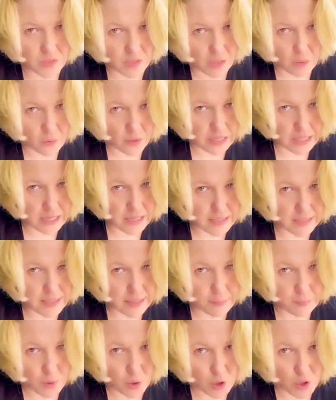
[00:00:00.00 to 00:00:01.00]
and I want to get to
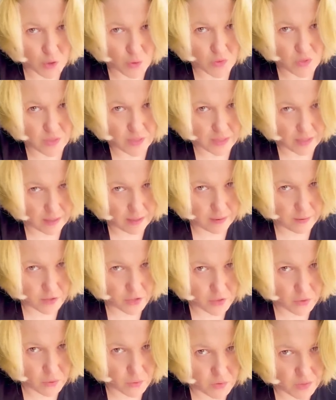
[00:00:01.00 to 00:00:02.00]
that producing
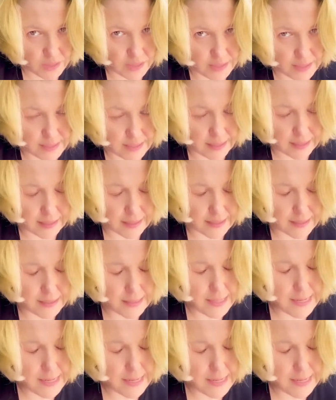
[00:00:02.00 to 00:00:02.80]
news in a second,